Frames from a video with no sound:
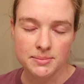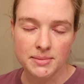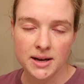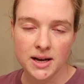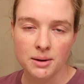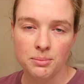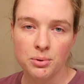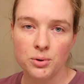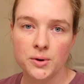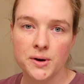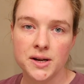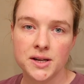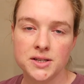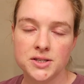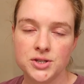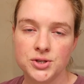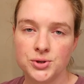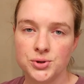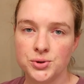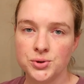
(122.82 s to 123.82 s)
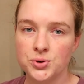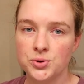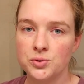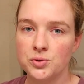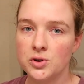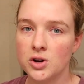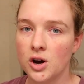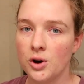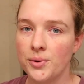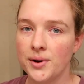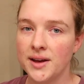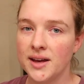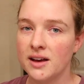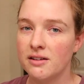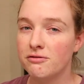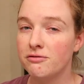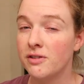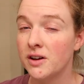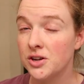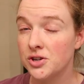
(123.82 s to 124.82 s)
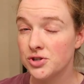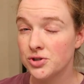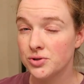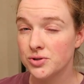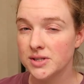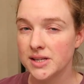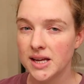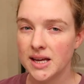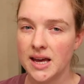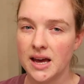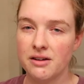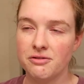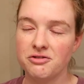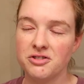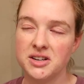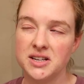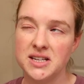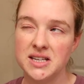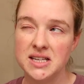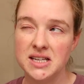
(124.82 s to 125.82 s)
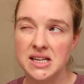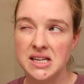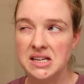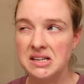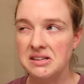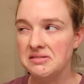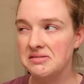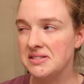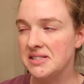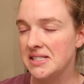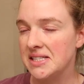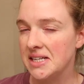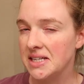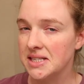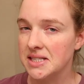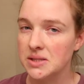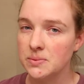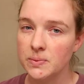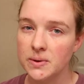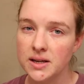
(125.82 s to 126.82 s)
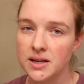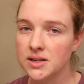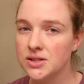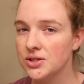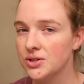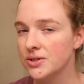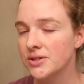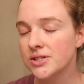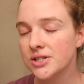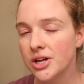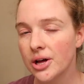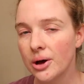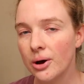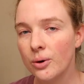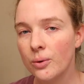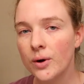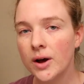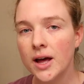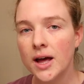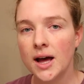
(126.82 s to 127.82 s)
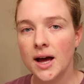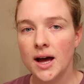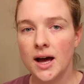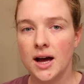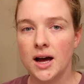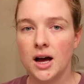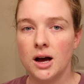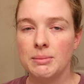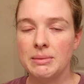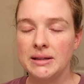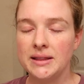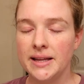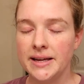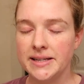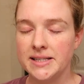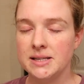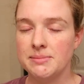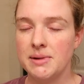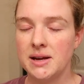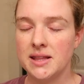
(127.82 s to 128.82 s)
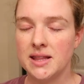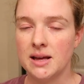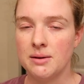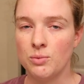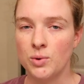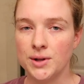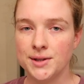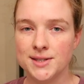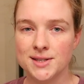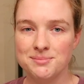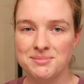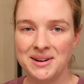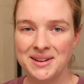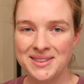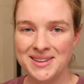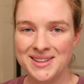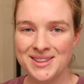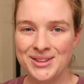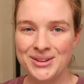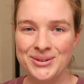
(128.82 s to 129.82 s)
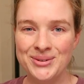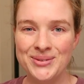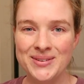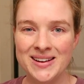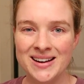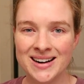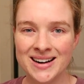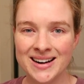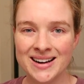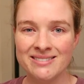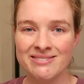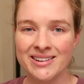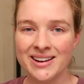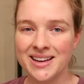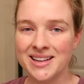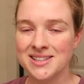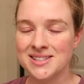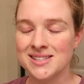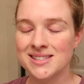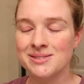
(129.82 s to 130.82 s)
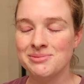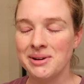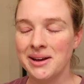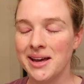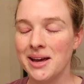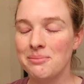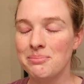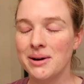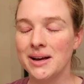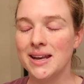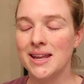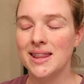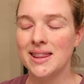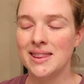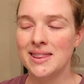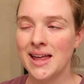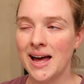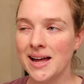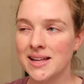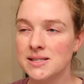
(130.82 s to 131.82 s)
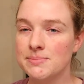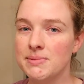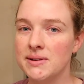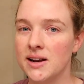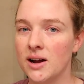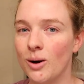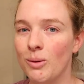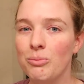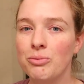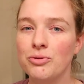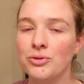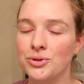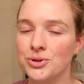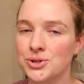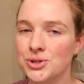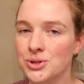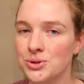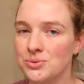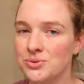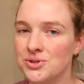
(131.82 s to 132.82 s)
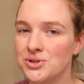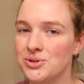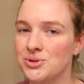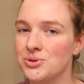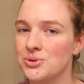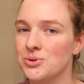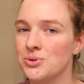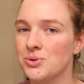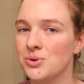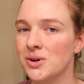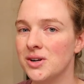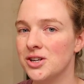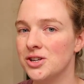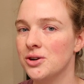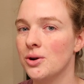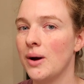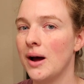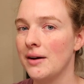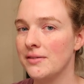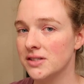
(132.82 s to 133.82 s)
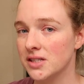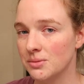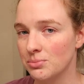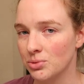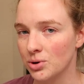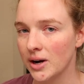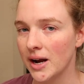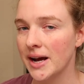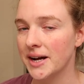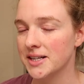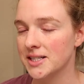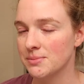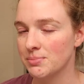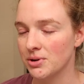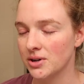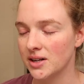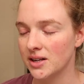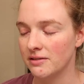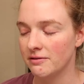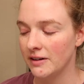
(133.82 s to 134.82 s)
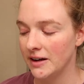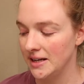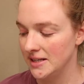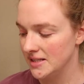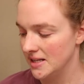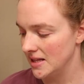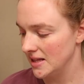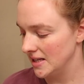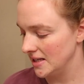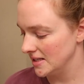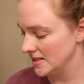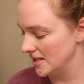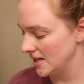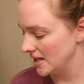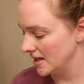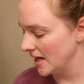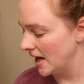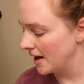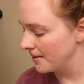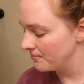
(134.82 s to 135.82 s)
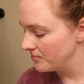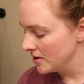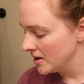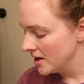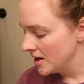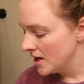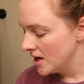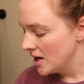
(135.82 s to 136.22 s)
to make a point to go and get facials like every 6 weeks or so. I'd like to make that once a month in the new year if I can swing it, but that's been helpful too, to, you know, have some more expert advice and things like that.